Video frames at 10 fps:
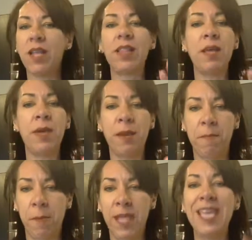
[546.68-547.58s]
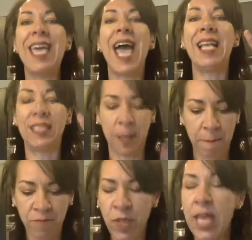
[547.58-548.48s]
Lemon, yes,
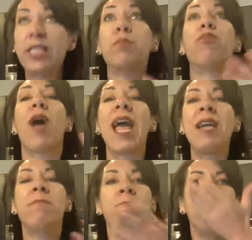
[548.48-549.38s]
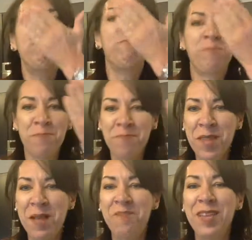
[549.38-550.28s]
it's bright,
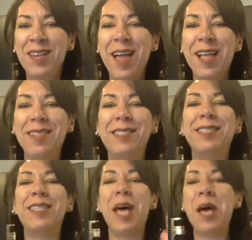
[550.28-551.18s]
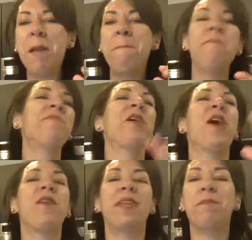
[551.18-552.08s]
like the sun
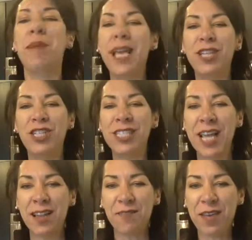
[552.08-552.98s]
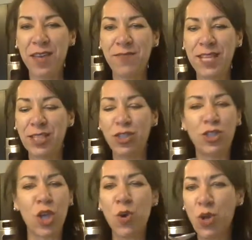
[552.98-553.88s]
on the beach in Tel Aviv. This is
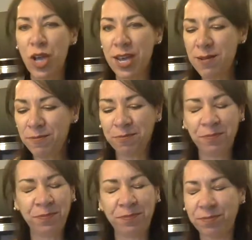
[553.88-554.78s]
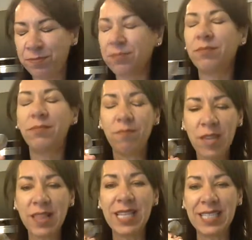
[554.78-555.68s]
so good.
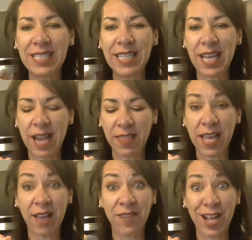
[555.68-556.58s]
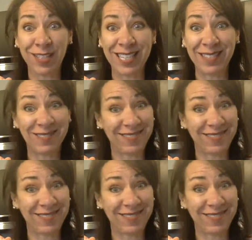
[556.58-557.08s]
This is it. I think I've nailed it.